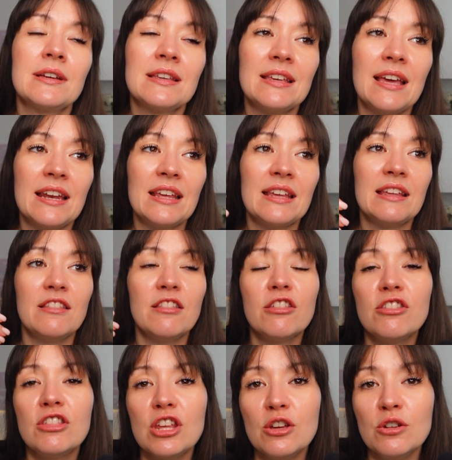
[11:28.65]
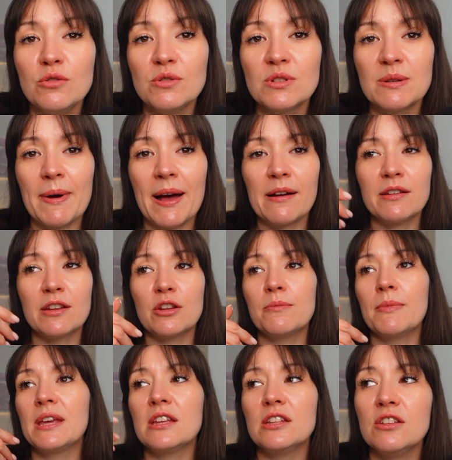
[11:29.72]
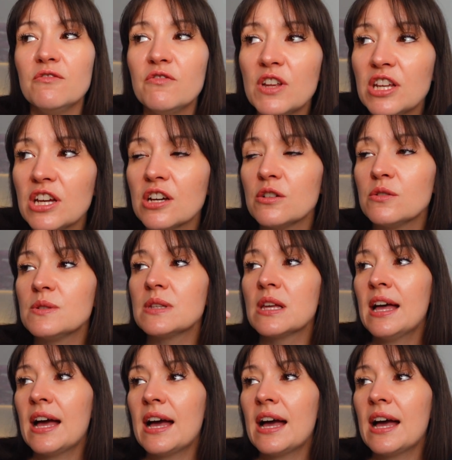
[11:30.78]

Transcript: getting enthused about, you know, making new videos.